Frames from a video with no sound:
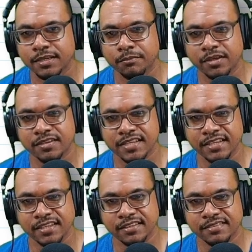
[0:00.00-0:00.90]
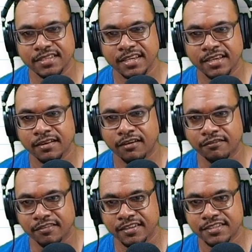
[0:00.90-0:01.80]
because I need the tail
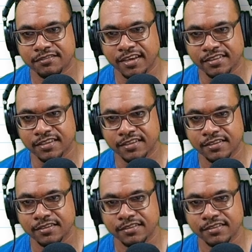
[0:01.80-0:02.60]
of this vector